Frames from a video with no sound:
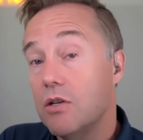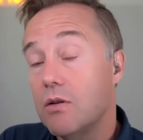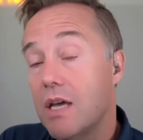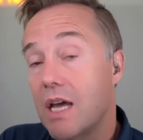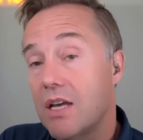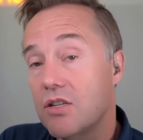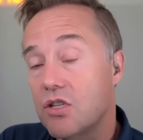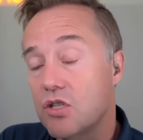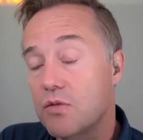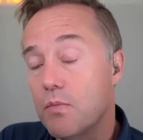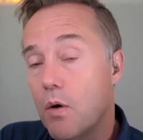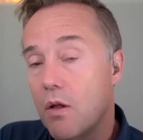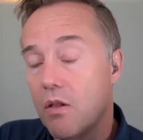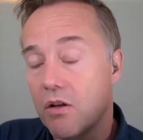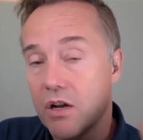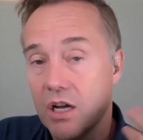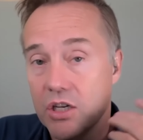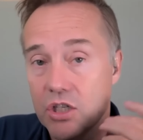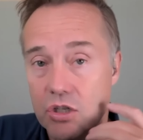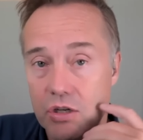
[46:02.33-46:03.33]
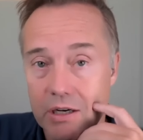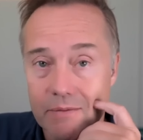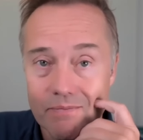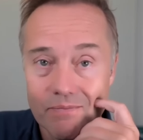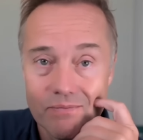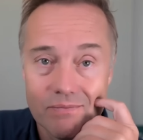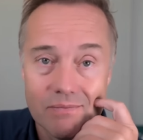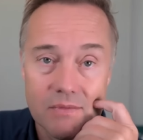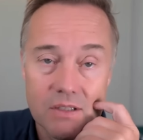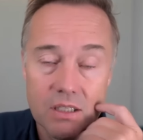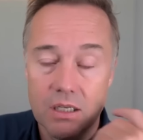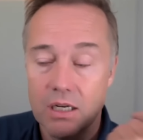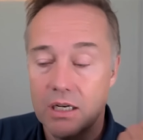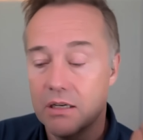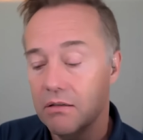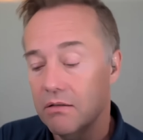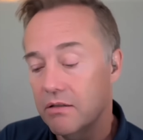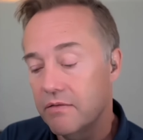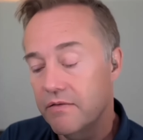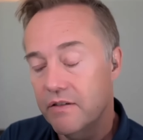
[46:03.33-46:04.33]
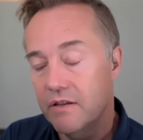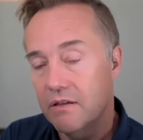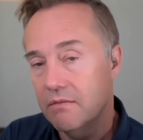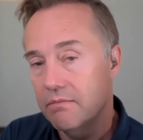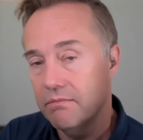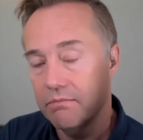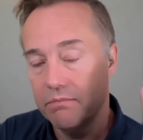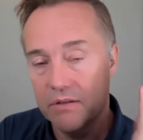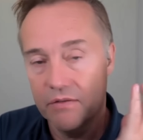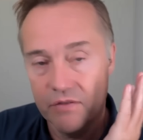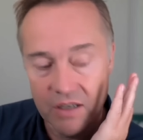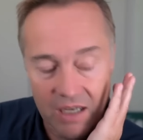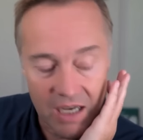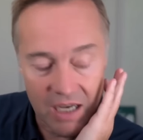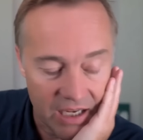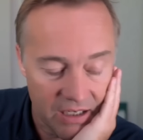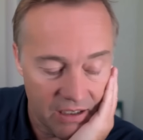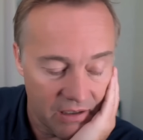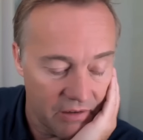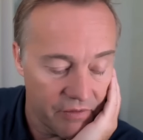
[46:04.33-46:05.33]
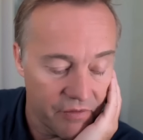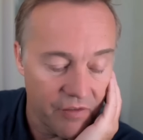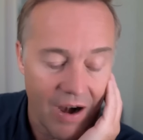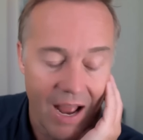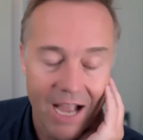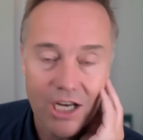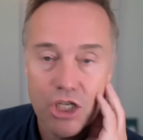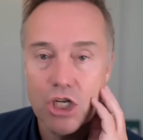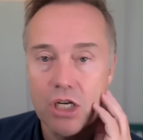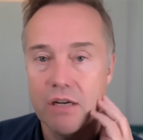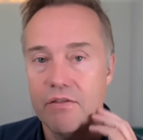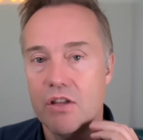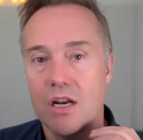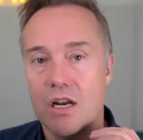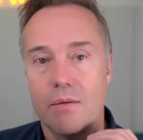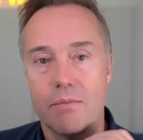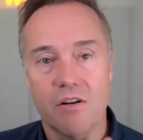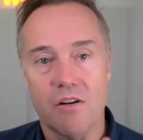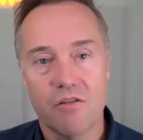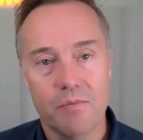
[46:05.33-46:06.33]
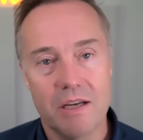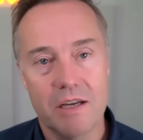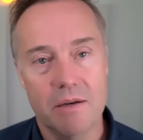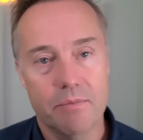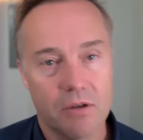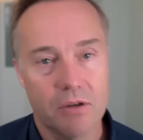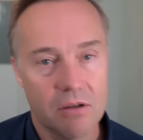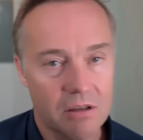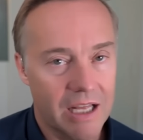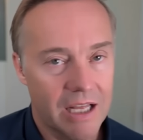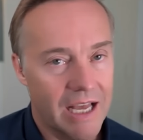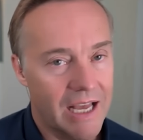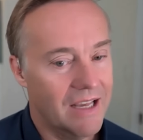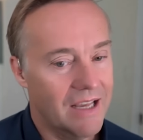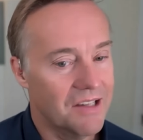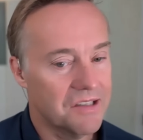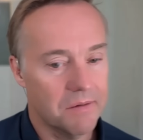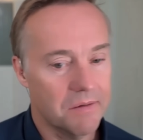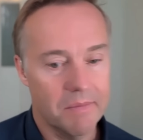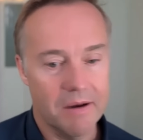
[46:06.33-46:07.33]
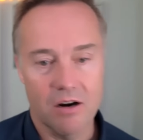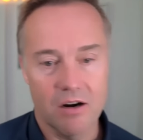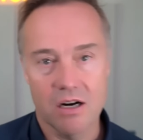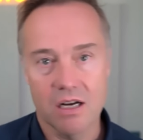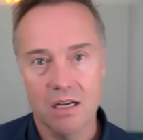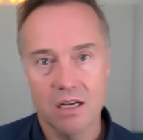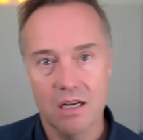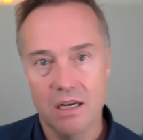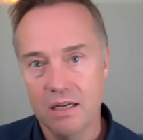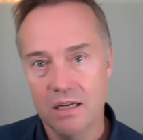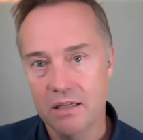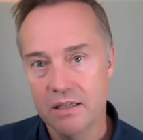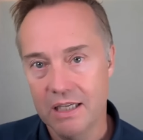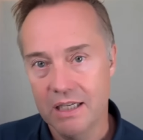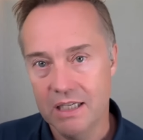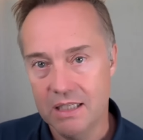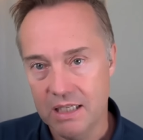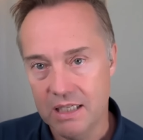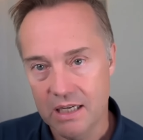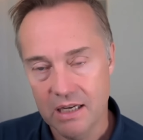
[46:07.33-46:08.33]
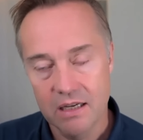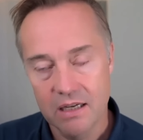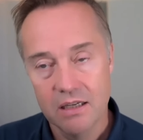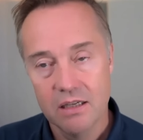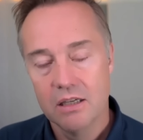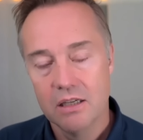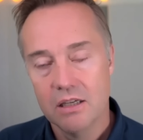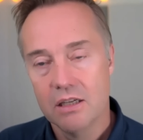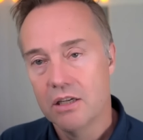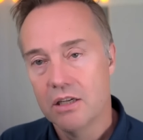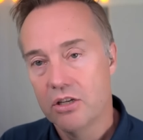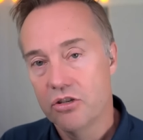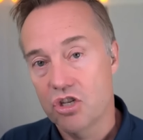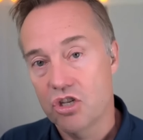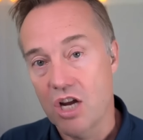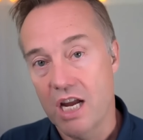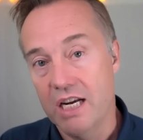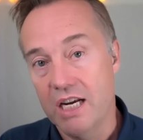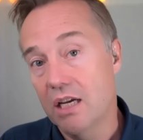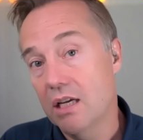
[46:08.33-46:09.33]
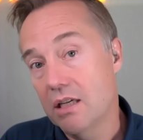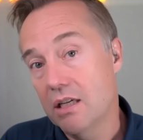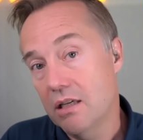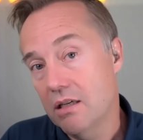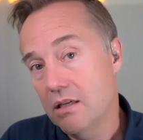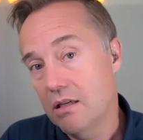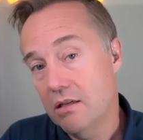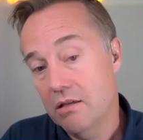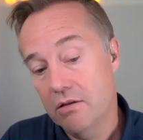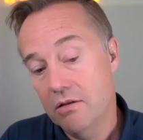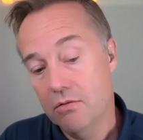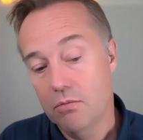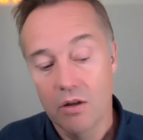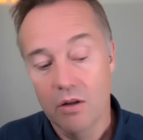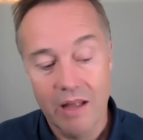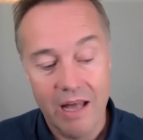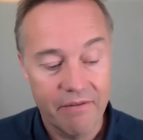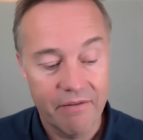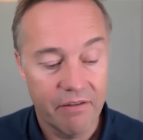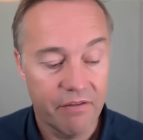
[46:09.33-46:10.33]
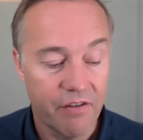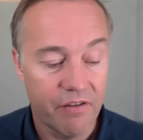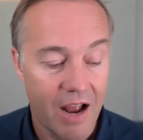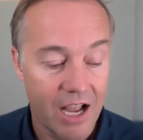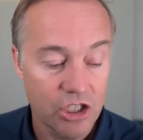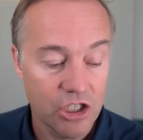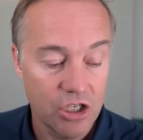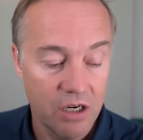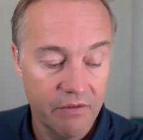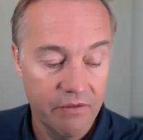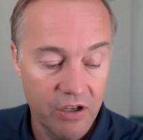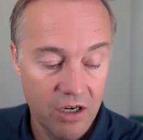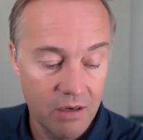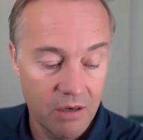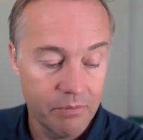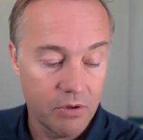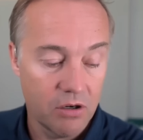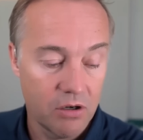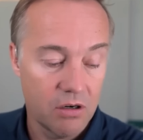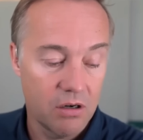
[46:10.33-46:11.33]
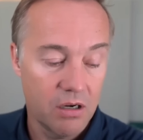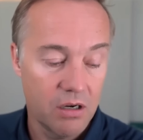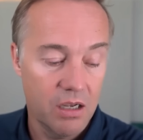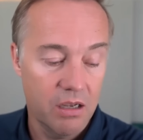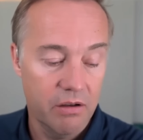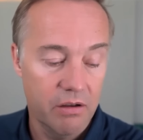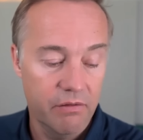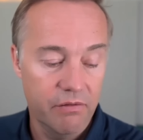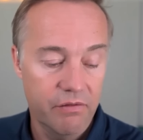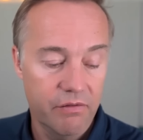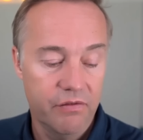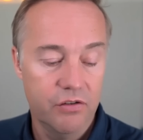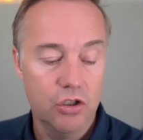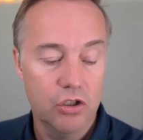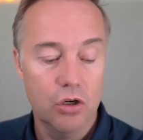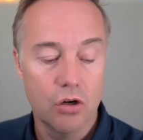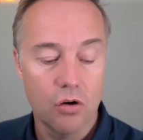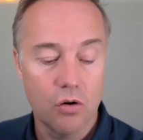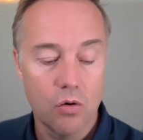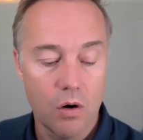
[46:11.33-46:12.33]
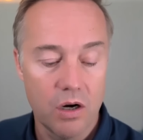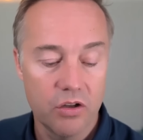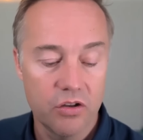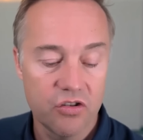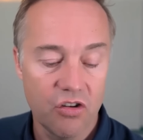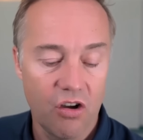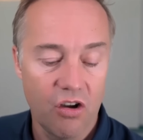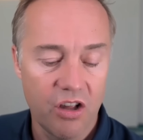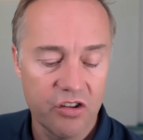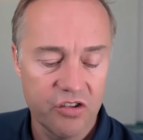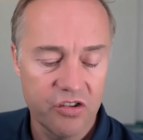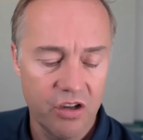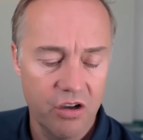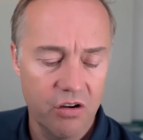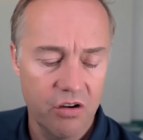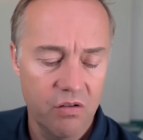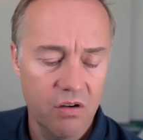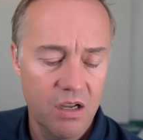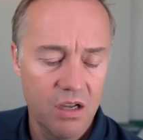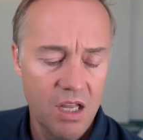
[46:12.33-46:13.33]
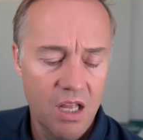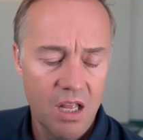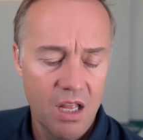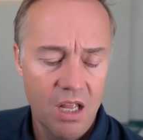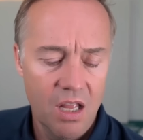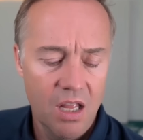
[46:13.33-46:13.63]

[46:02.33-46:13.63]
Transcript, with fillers: The UK is a smaller country. You know, if you if you got a fraction of the number of people as America, India, China, you will have a fraction of the number of unicorns. Also,